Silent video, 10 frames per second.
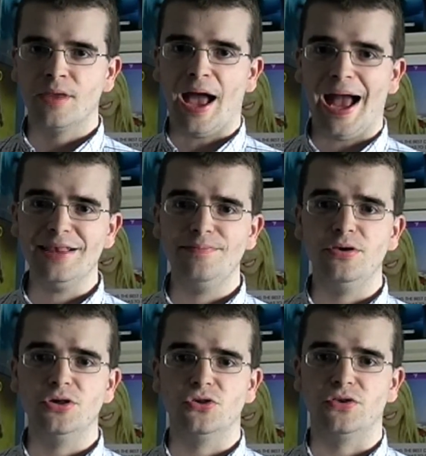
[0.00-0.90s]

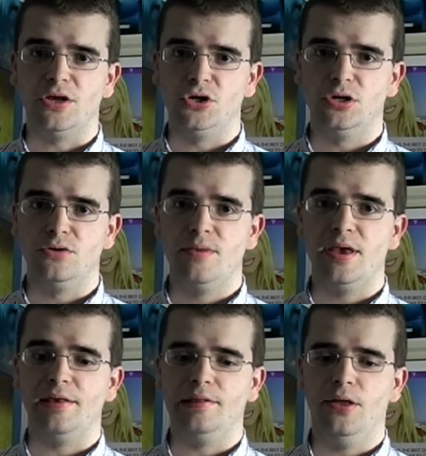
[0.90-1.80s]
Asperger's syndrome
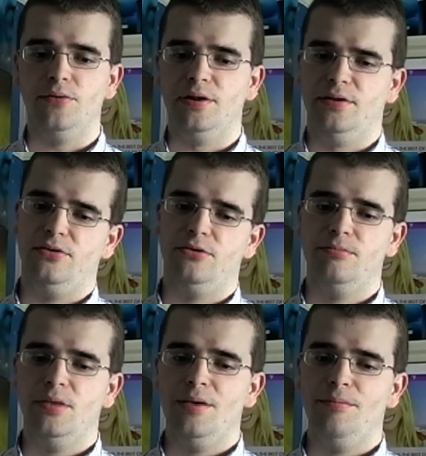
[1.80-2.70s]
is loneliness,
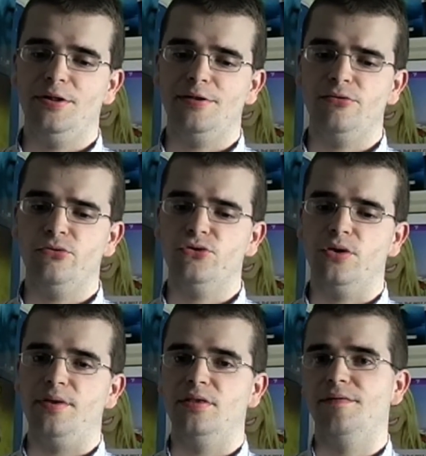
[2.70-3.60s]
but it is also
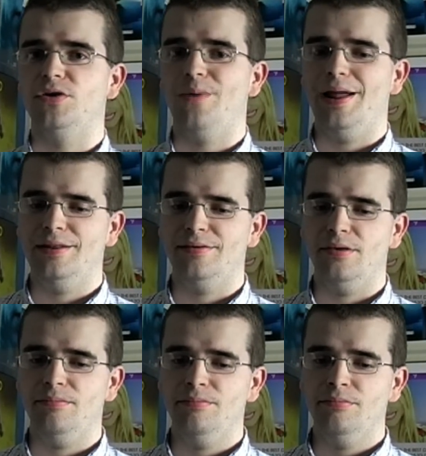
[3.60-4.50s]
individuality.
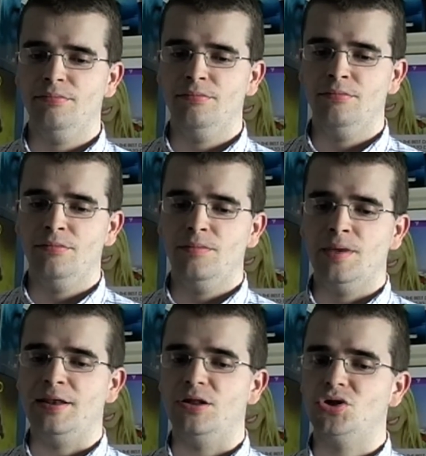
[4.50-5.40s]

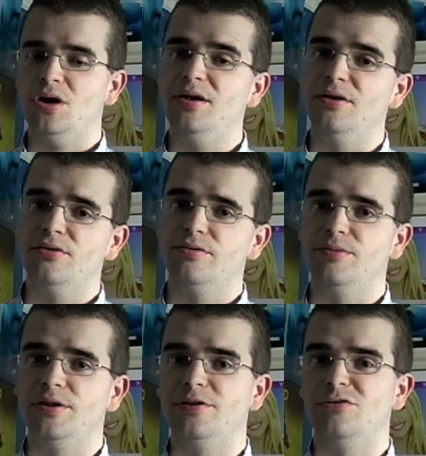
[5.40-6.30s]
It is shyness,
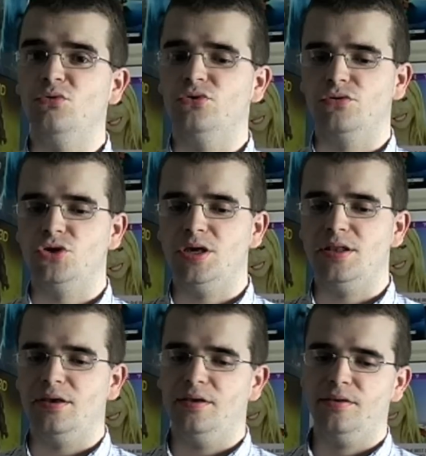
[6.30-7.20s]
but it is also
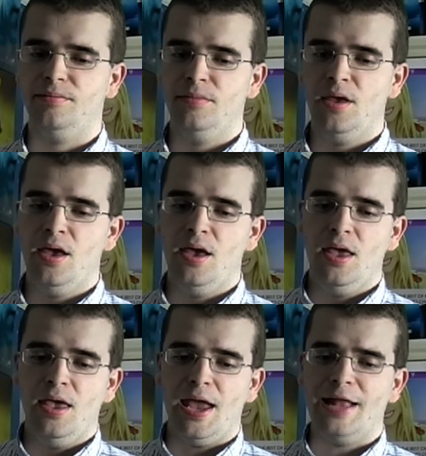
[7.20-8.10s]
genius.
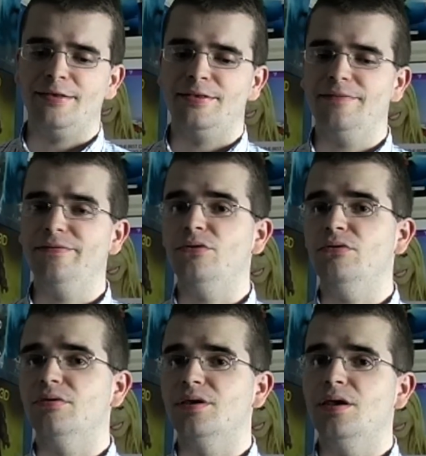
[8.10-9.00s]
It is
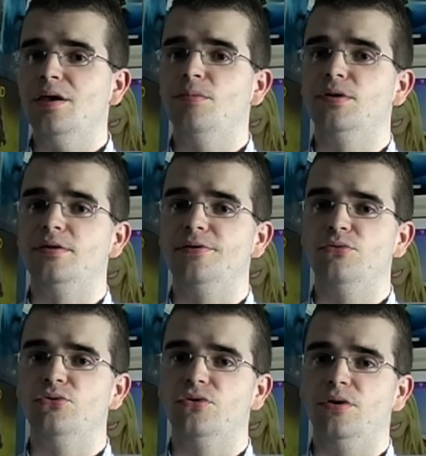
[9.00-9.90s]
difficulty, but it is
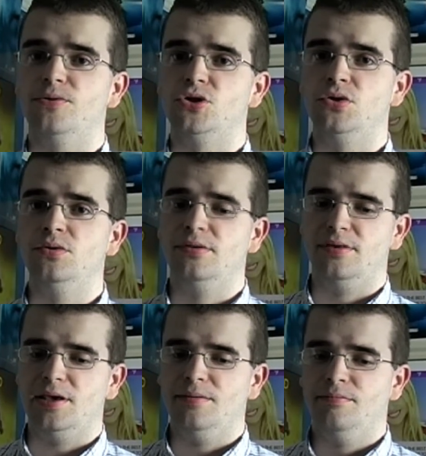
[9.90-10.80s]
also
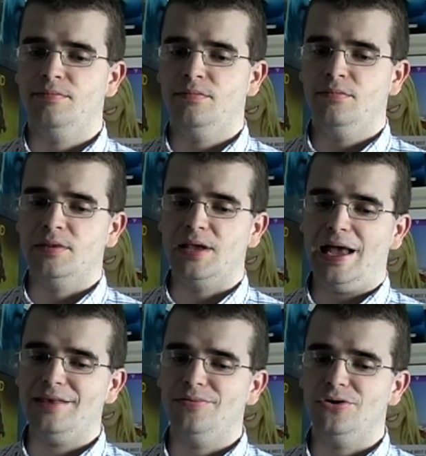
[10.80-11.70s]
opportunity.
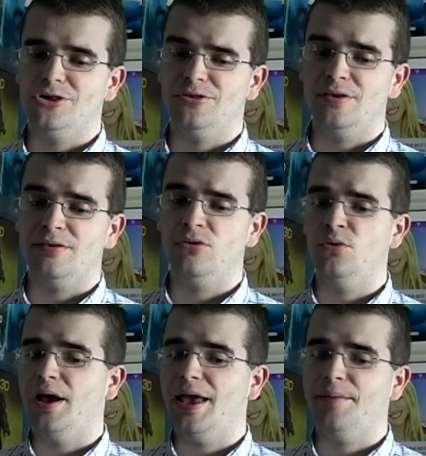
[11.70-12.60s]
Asperger's is
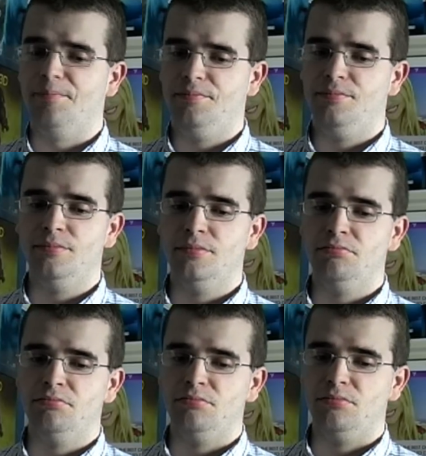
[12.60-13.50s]
I am.
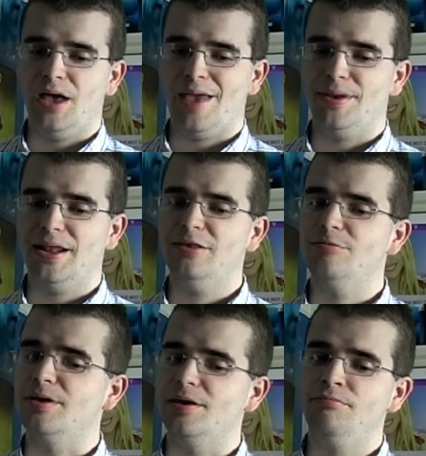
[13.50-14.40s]
I am an
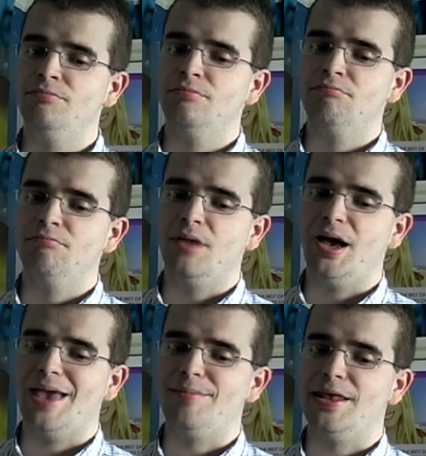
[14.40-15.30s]
Aspie.
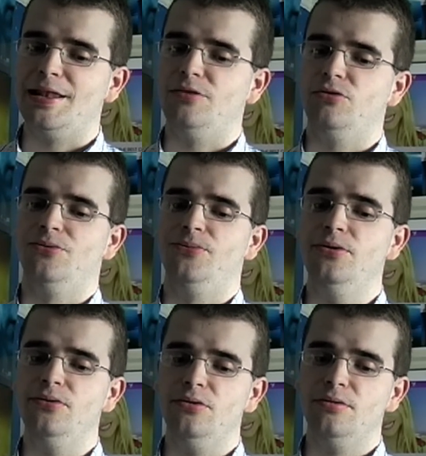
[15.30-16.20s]
I am an alien to the
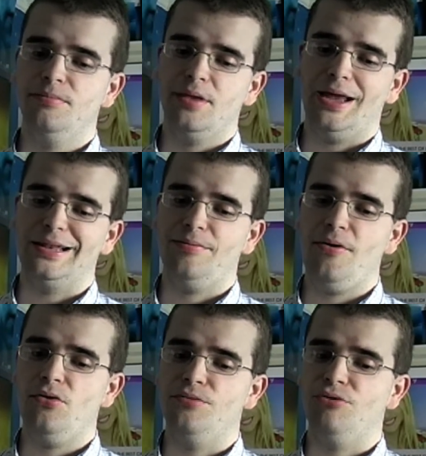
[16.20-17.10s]
world, and despite
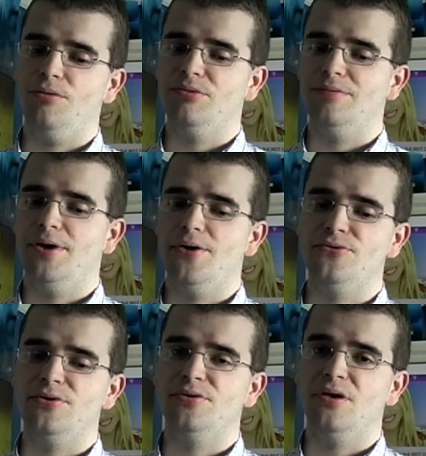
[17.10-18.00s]
all the problems it
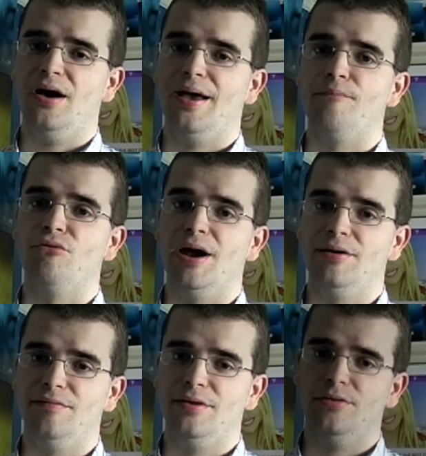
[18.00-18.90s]
poses, I am proud
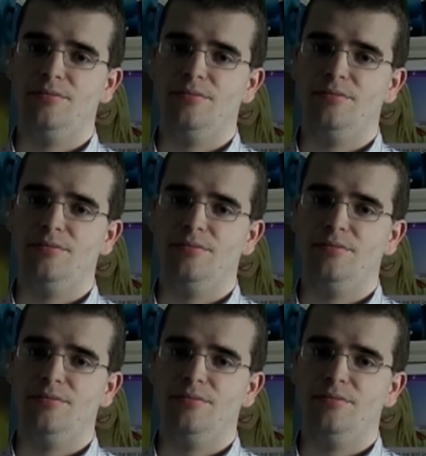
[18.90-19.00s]
of it.